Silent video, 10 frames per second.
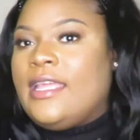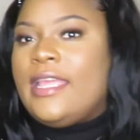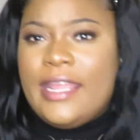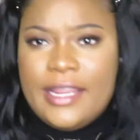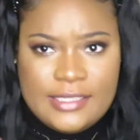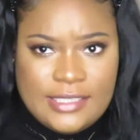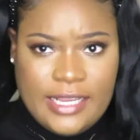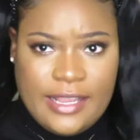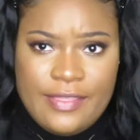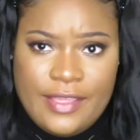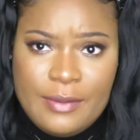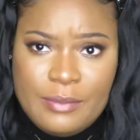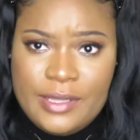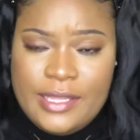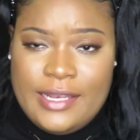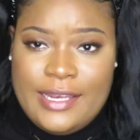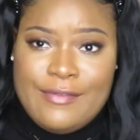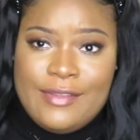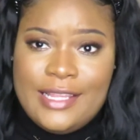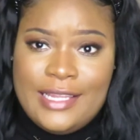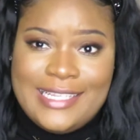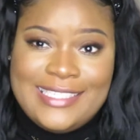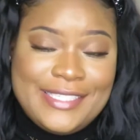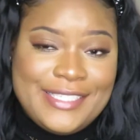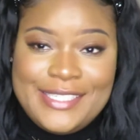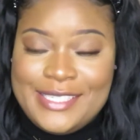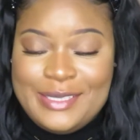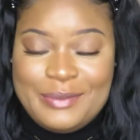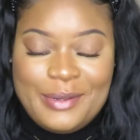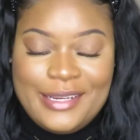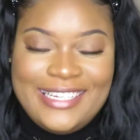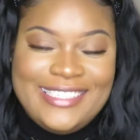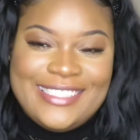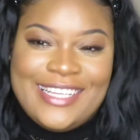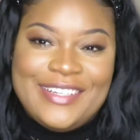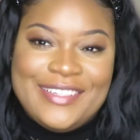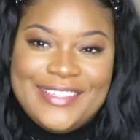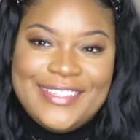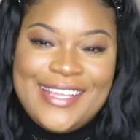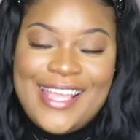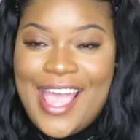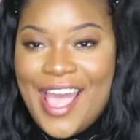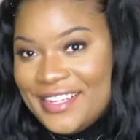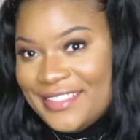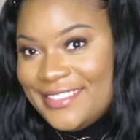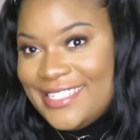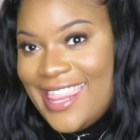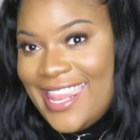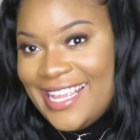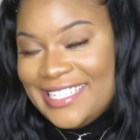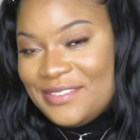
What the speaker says: hairs here and there, but nevertheless, this is pretty. So, on to the next